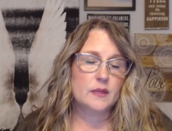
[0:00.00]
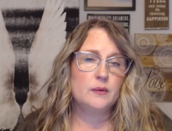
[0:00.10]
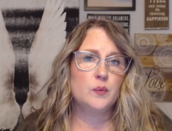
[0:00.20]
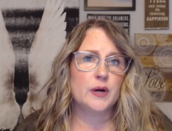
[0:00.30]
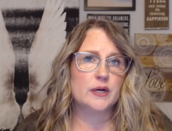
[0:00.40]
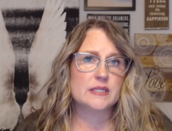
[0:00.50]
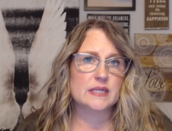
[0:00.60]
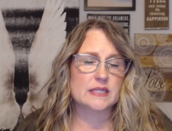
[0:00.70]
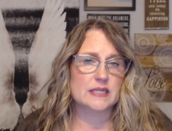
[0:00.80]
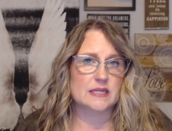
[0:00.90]
where it's
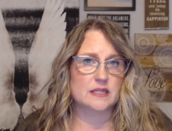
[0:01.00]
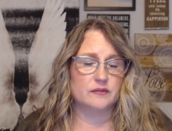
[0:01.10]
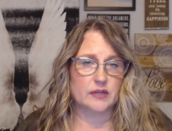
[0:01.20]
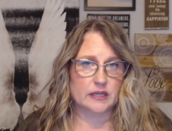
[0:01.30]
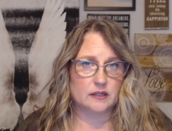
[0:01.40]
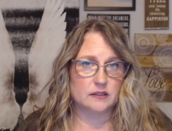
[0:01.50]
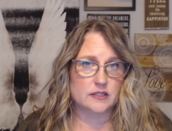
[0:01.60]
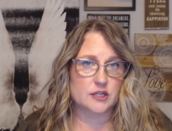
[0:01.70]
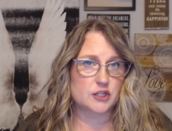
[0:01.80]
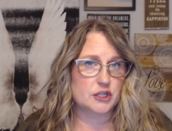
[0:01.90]
excessive
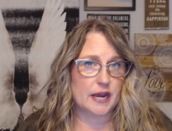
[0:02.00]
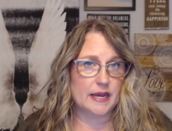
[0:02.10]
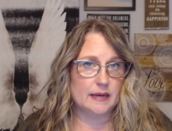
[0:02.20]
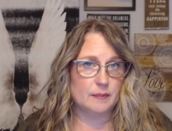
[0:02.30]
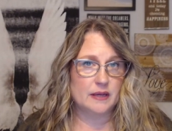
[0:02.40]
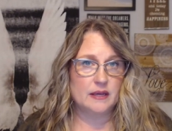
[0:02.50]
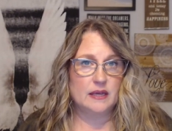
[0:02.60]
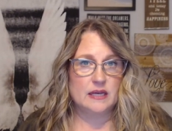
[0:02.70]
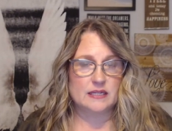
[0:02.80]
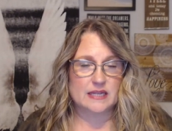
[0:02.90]
guilt, shame,
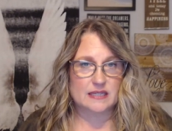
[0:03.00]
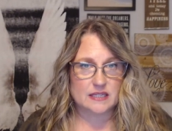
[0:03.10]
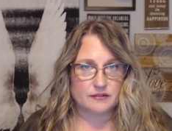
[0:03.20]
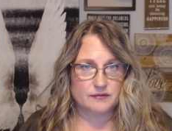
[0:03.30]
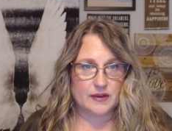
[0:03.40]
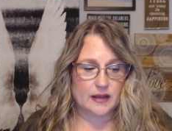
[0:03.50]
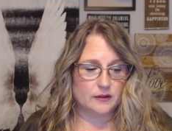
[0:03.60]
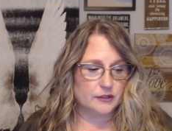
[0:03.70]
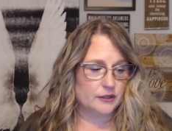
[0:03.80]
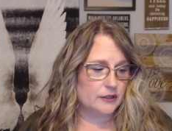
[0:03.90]
sense of
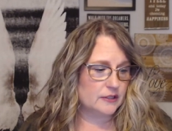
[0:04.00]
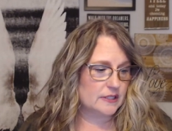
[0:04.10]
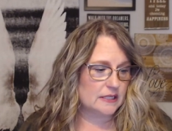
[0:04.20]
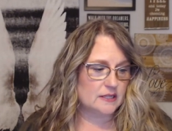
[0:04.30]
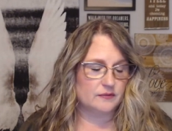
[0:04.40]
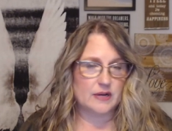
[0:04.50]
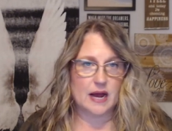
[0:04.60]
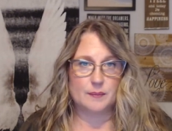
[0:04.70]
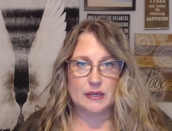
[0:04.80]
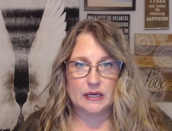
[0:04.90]
failure, sense of
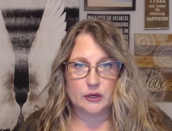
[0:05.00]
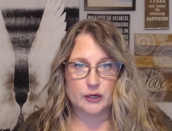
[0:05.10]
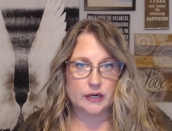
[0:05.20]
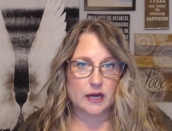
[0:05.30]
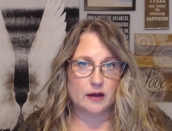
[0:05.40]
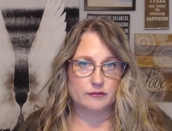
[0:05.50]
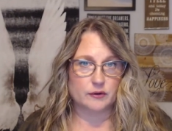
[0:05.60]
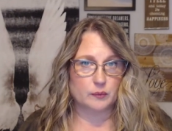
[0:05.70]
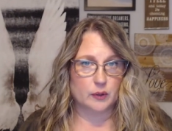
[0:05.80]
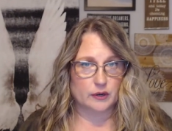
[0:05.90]
not being good enough
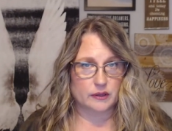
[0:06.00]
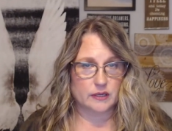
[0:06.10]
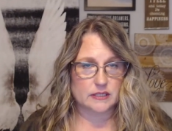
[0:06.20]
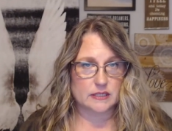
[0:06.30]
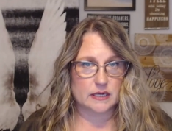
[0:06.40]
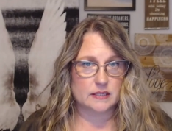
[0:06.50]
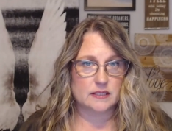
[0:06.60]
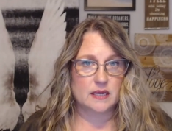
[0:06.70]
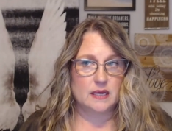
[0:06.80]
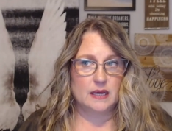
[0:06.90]
or
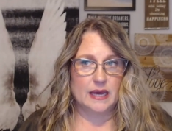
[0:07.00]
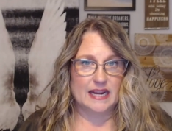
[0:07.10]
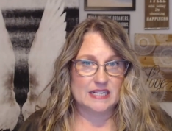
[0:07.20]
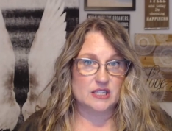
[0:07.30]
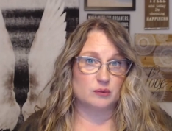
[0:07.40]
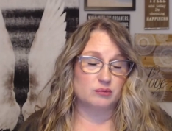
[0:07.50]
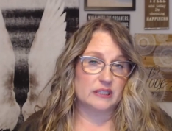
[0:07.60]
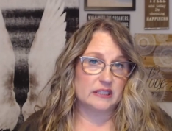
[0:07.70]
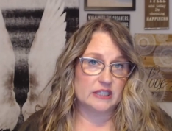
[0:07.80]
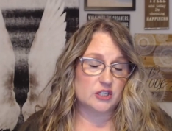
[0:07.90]
worthlessness. And it's a
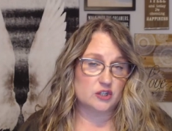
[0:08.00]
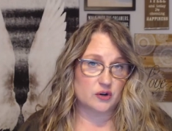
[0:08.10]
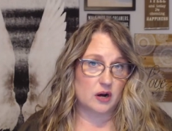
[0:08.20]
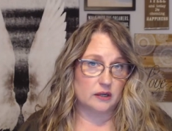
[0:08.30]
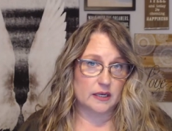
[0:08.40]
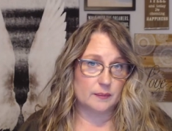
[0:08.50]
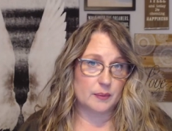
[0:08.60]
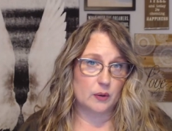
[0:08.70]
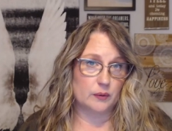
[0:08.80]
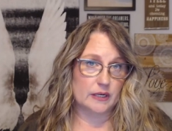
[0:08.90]
really strong
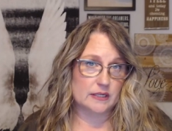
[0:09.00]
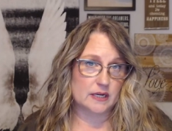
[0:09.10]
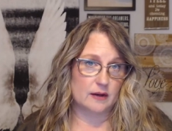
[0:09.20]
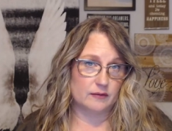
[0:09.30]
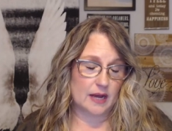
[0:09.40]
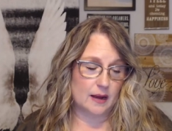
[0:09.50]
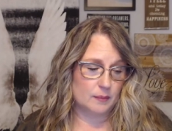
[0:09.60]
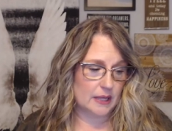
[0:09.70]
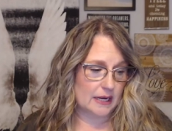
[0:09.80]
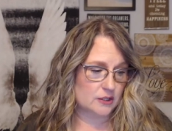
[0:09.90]
component of
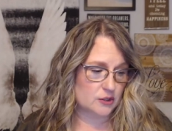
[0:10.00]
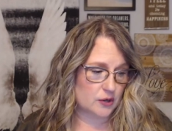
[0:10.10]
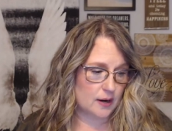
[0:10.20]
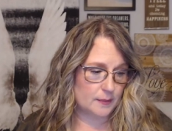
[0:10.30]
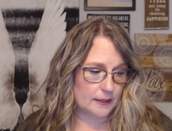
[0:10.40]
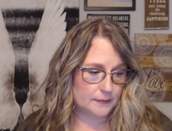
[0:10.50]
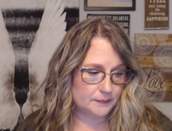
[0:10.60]
complex trauma.